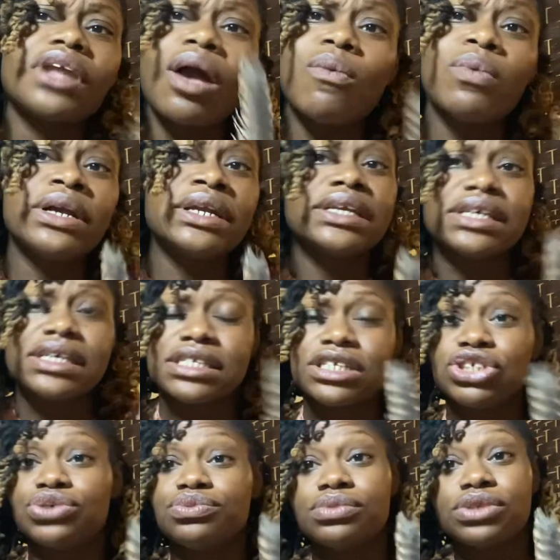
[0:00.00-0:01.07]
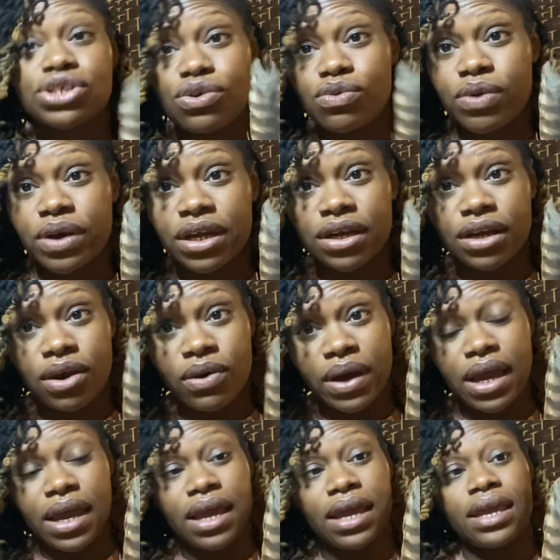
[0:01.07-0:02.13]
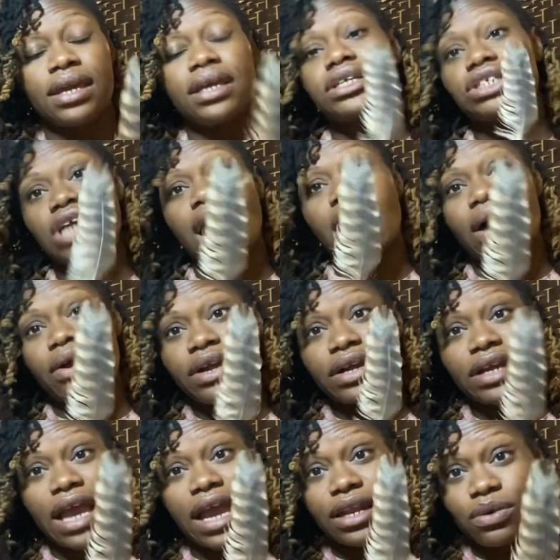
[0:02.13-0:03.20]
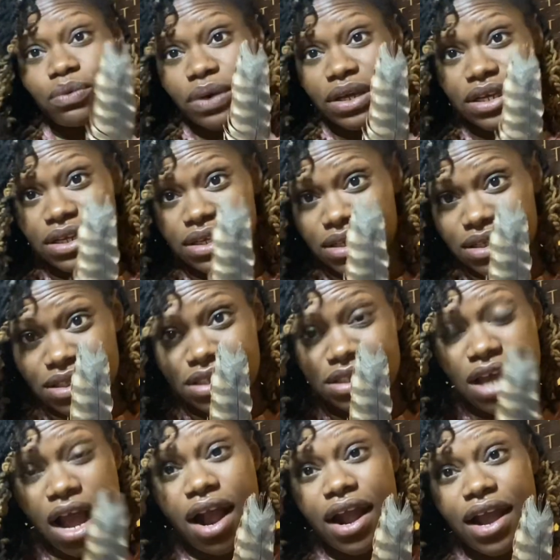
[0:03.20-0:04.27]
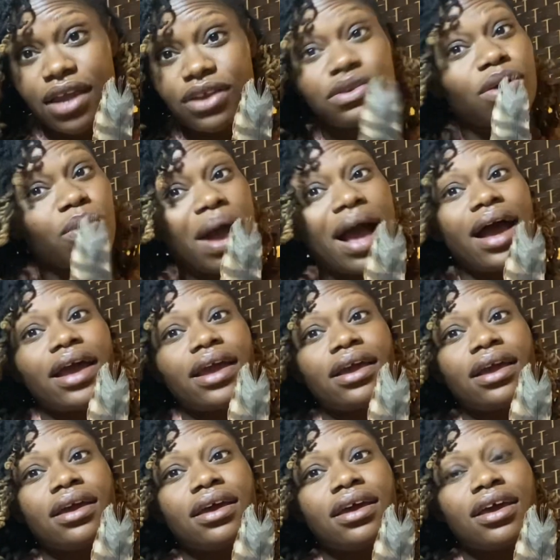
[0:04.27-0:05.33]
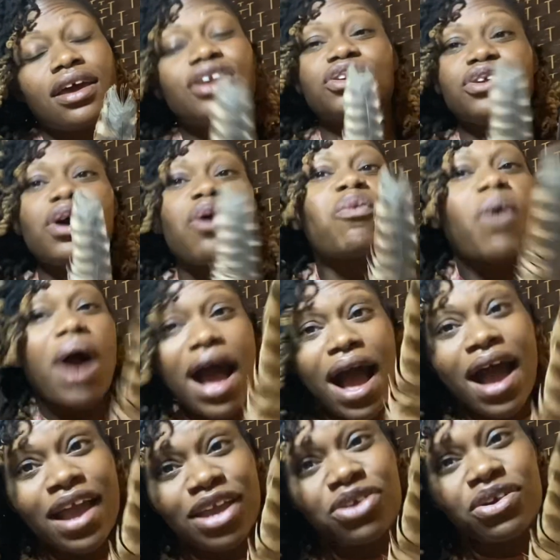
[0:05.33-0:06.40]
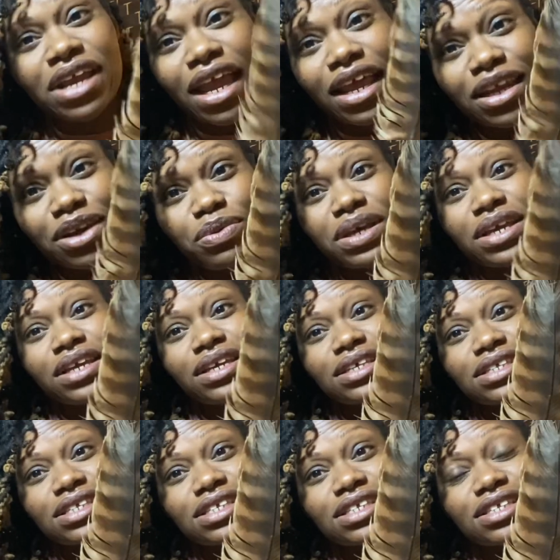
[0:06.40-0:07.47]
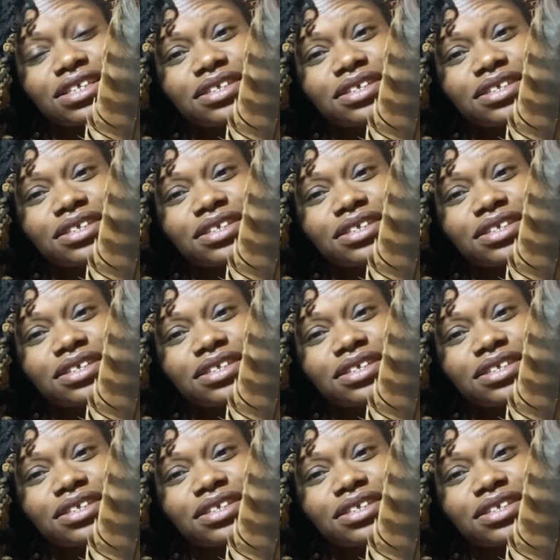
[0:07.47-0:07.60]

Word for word: what it is that you're doing, okay? Because y'all out here gaining wings, all right? You know why? Do you know why you're gaining wings?